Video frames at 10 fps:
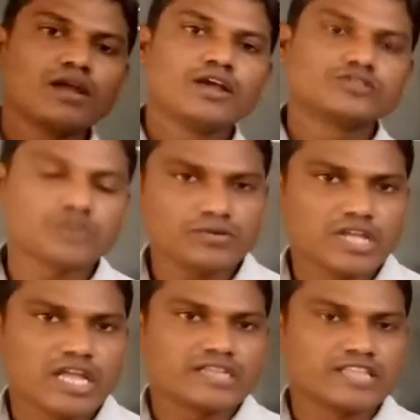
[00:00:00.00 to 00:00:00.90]

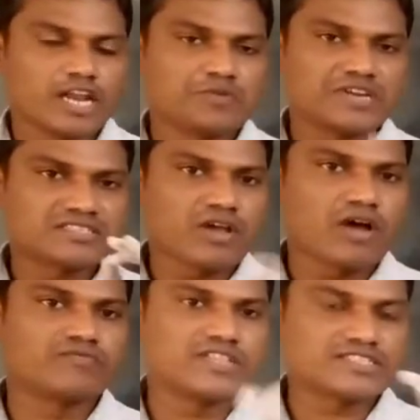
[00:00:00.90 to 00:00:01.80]
So the loudness
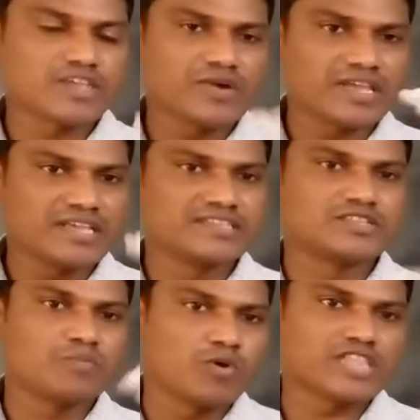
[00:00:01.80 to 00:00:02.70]
of the sound is
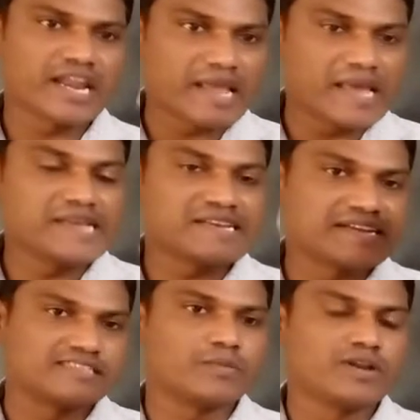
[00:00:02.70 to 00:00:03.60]
more than 80
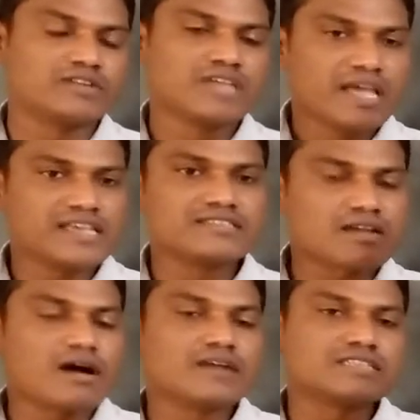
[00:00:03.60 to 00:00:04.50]
decibels
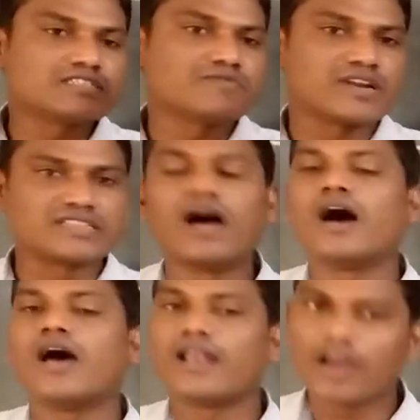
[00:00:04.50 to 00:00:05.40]
is causes for the
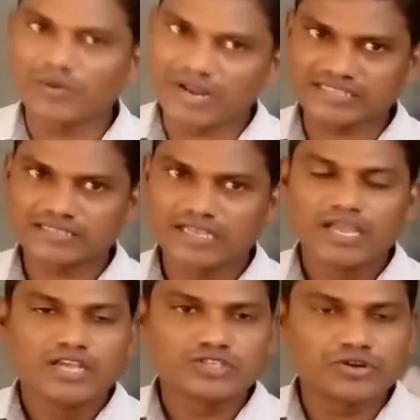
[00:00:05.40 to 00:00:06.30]
loudness.
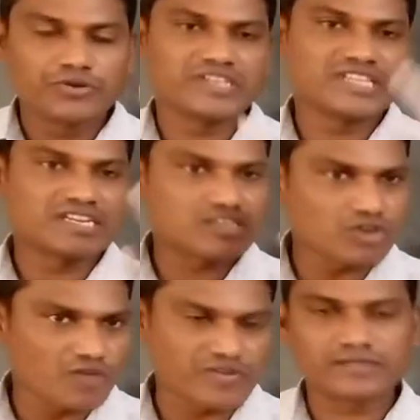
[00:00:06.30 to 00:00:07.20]
So during the
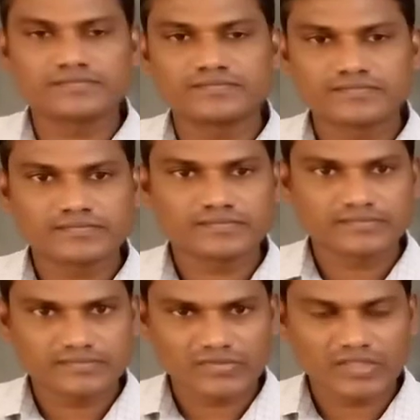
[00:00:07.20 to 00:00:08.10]
traffic,
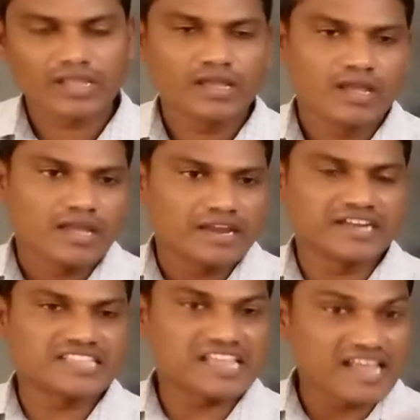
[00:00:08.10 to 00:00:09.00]

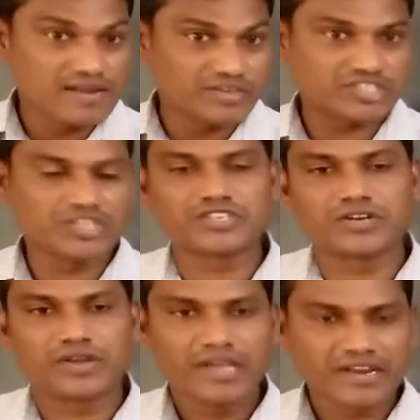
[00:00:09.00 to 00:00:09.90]
near the railway
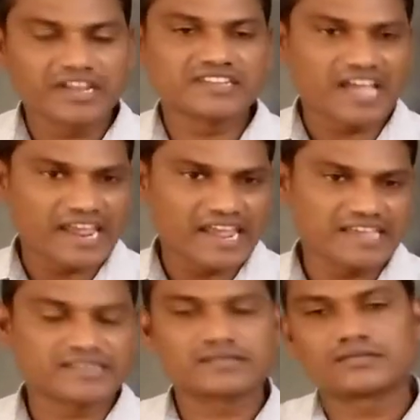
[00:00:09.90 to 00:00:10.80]
station, near the
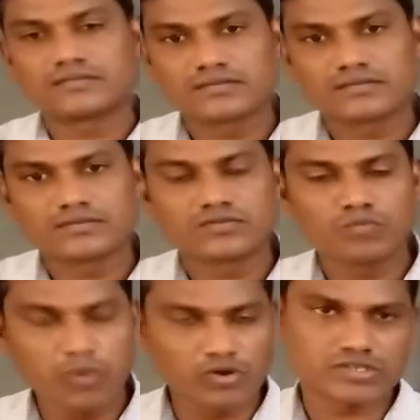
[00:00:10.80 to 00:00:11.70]

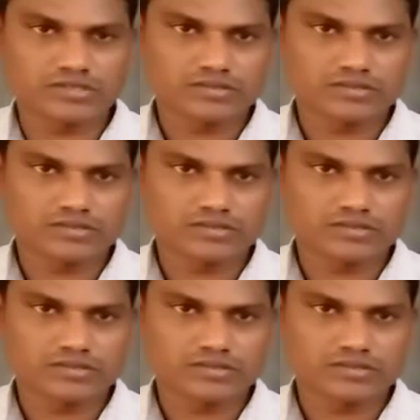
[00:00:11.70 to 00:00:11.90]
airport,